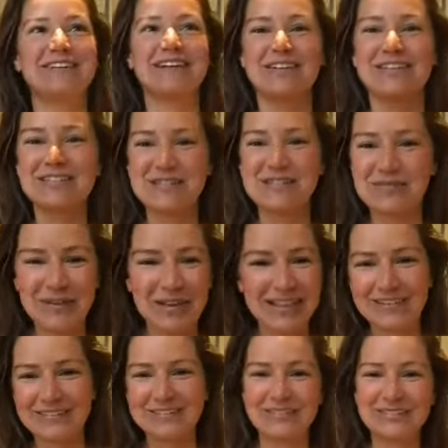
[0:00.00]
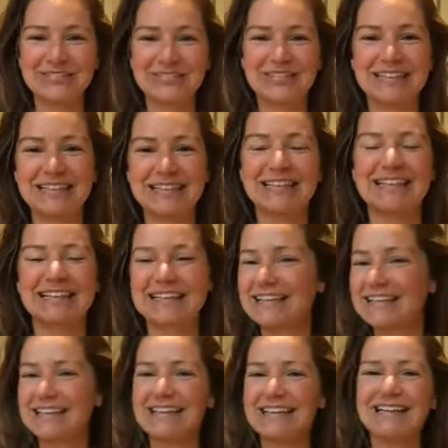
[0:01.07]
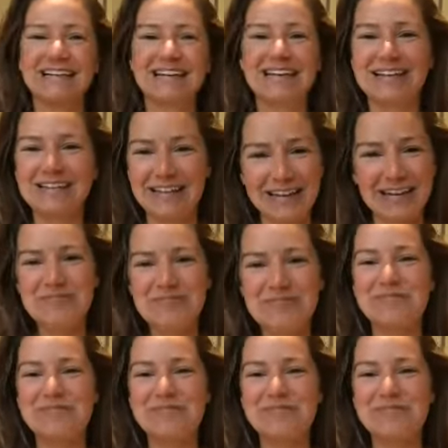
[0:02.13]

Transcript: I got someone there for me, like